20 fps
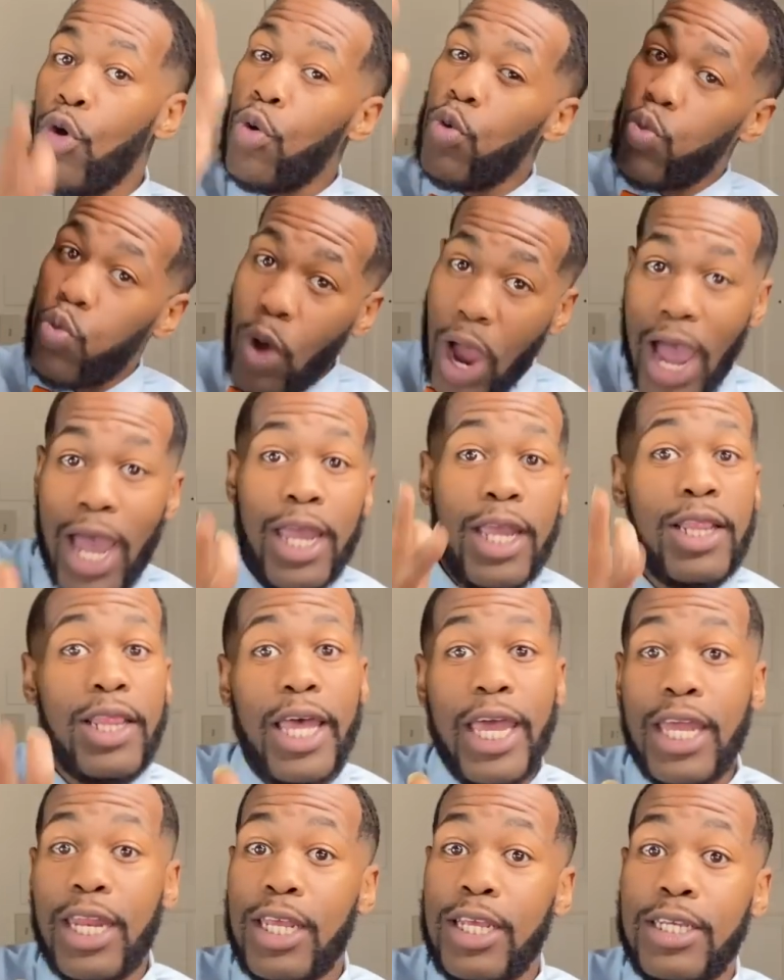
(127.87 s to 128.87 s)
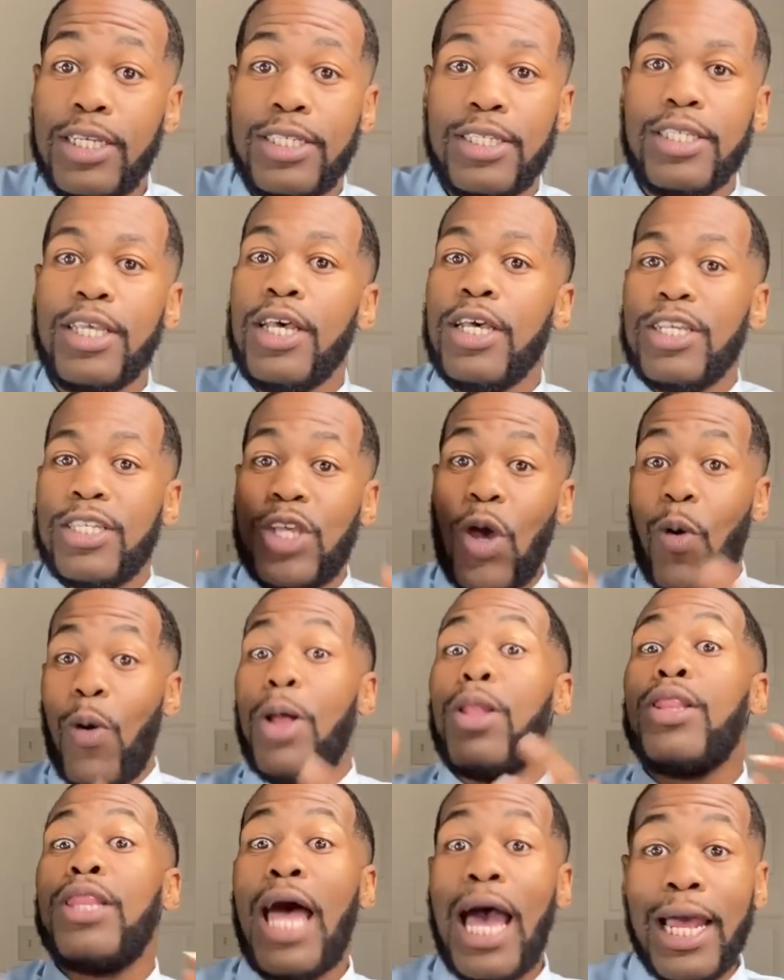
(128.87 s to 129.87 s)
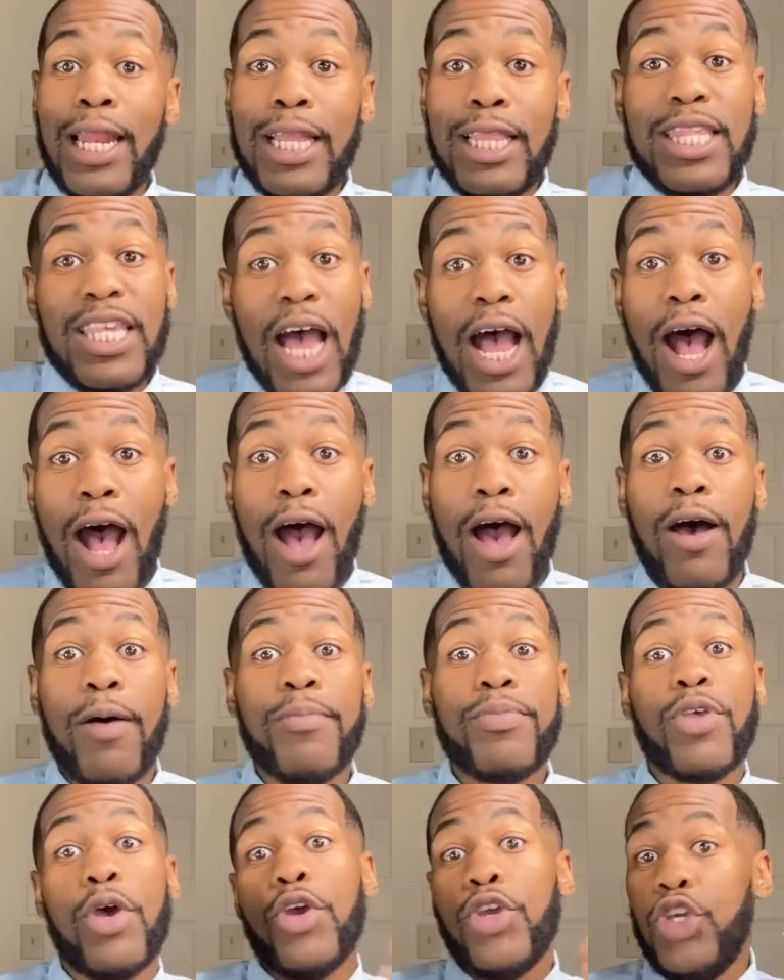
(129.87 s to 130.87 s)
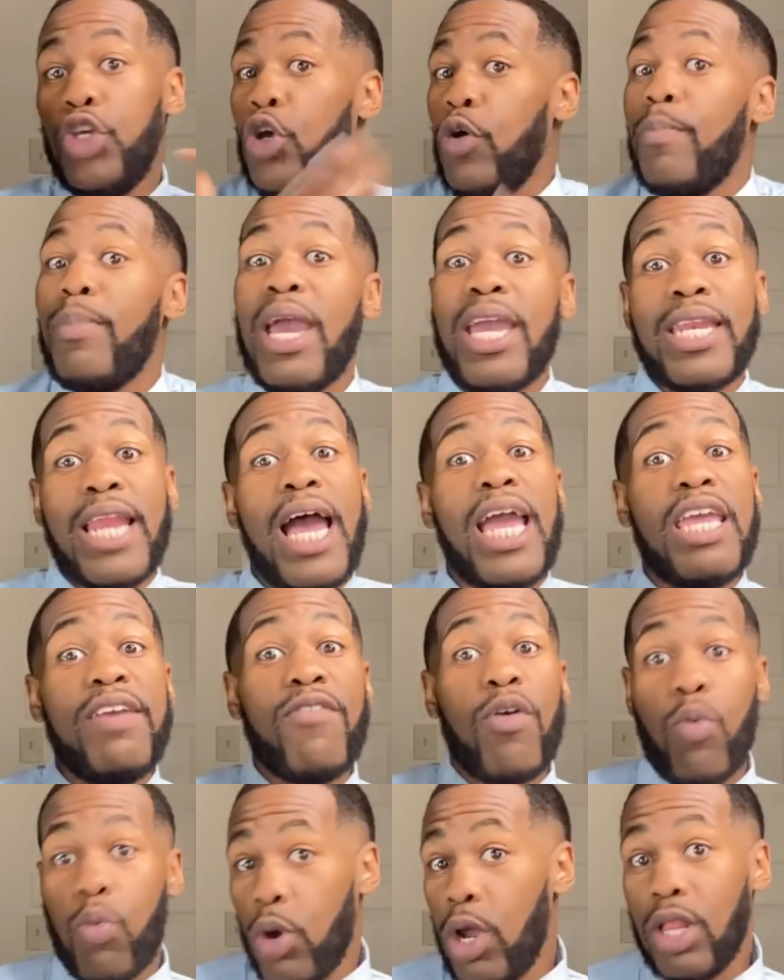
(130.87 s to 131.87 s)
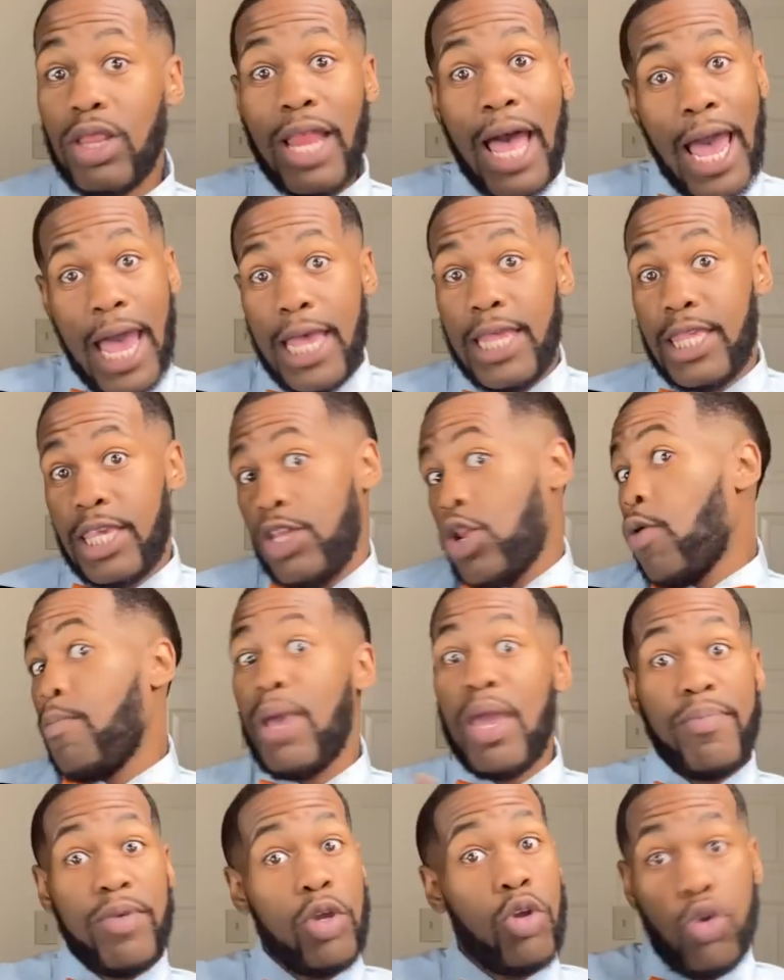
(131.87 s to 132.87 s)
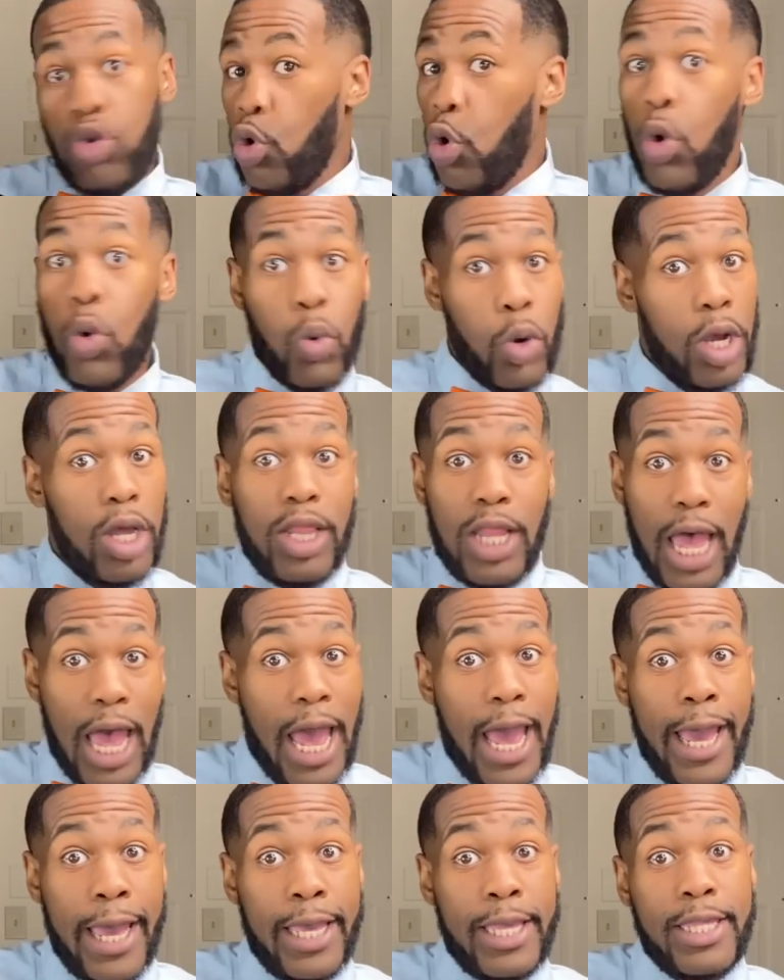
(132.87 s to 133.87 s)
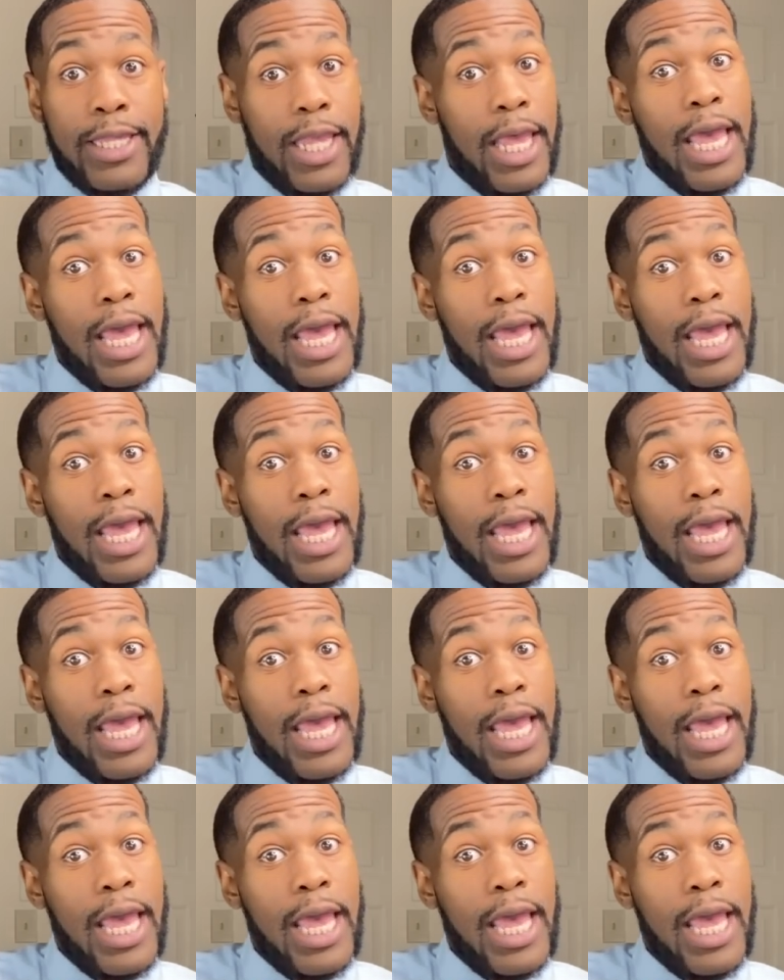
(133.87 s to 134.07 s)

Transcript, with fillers: Right, ladies? So a lot of times you may not even realize it, or maybe you do realize